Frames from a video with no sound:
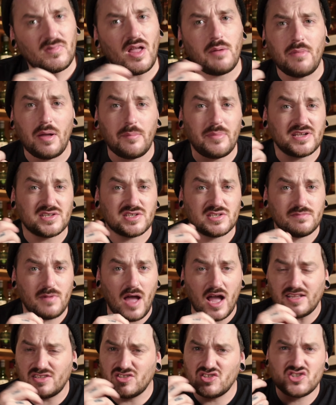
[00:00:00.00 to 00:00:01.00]
Maybe just
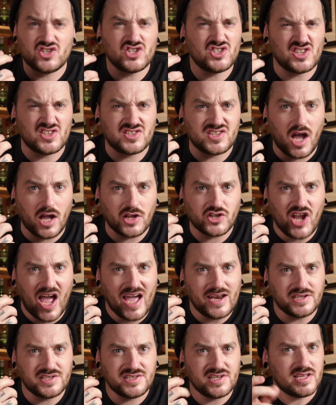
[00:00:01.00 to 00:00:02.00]
a touch
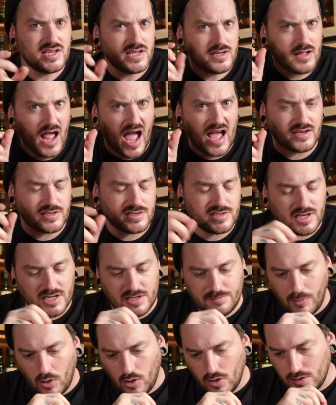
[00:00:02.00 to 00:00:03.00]

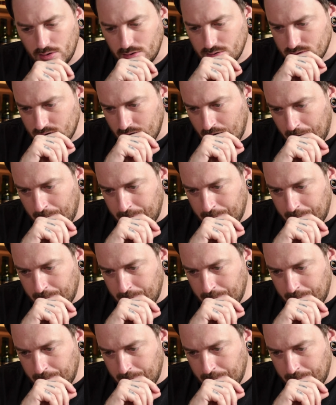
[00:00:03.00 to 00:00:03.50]
aniseed balls.